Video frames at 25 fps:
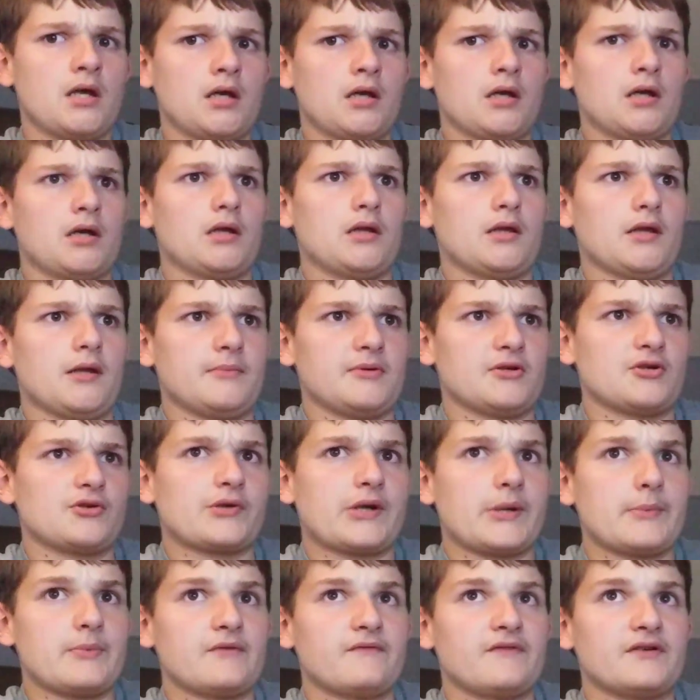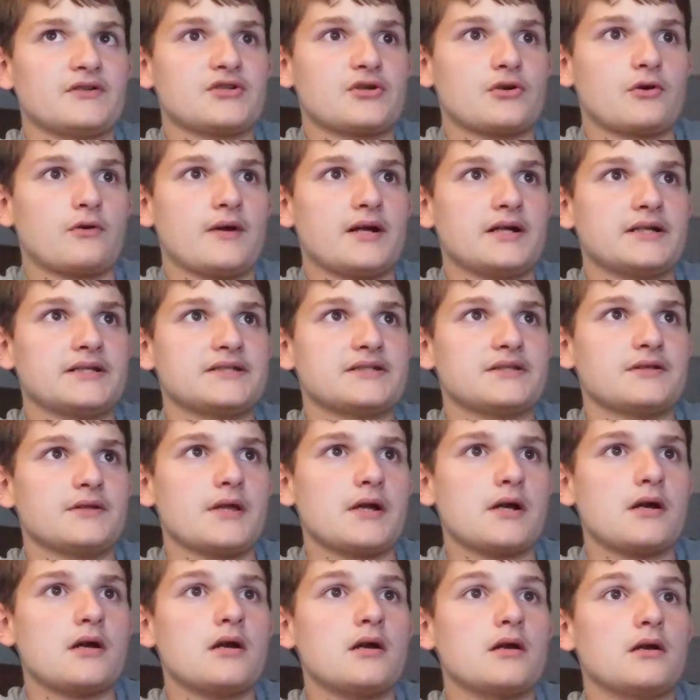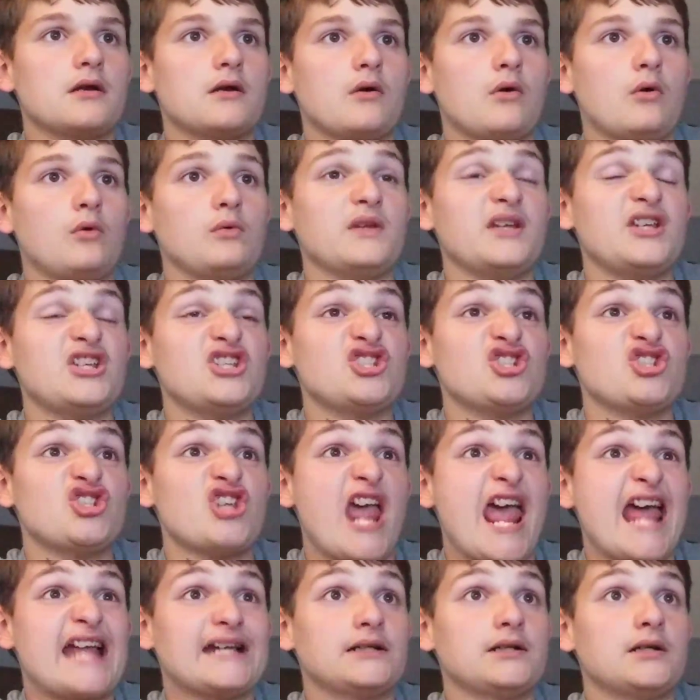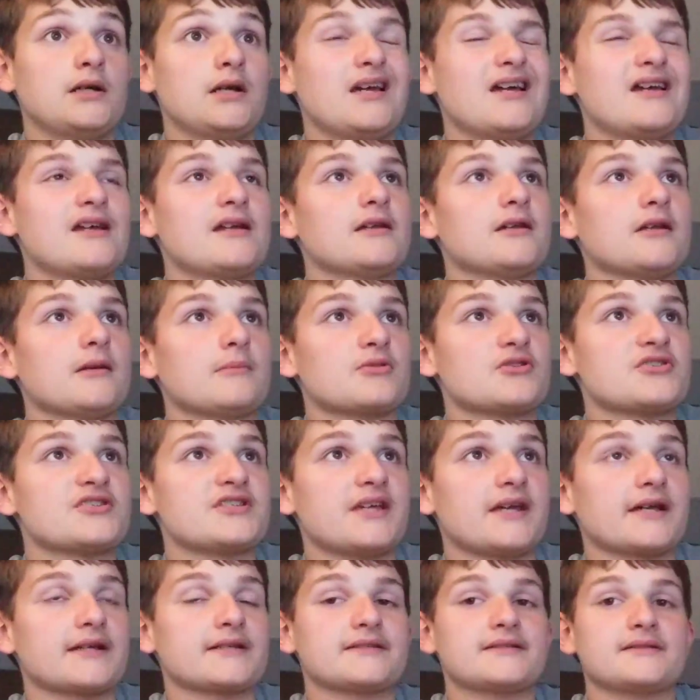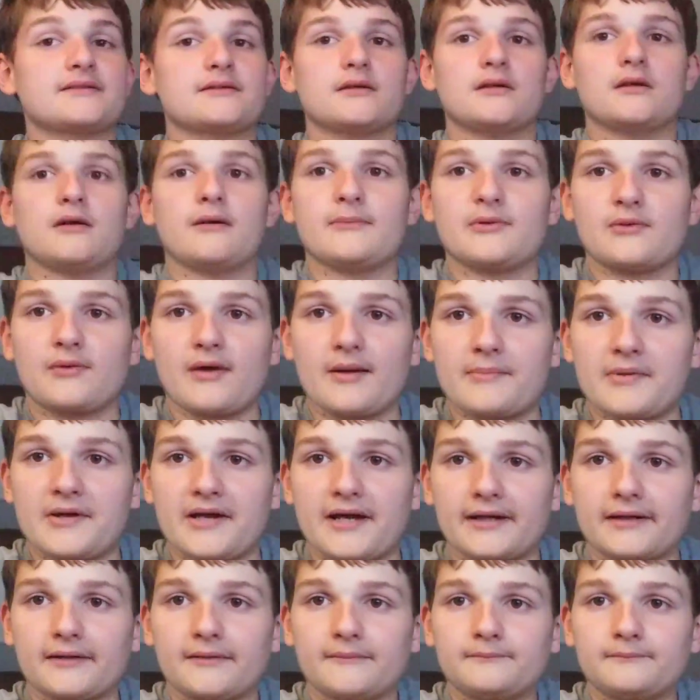that'd be creepy if I turn around and he's still there. Number 6. I'll be right back.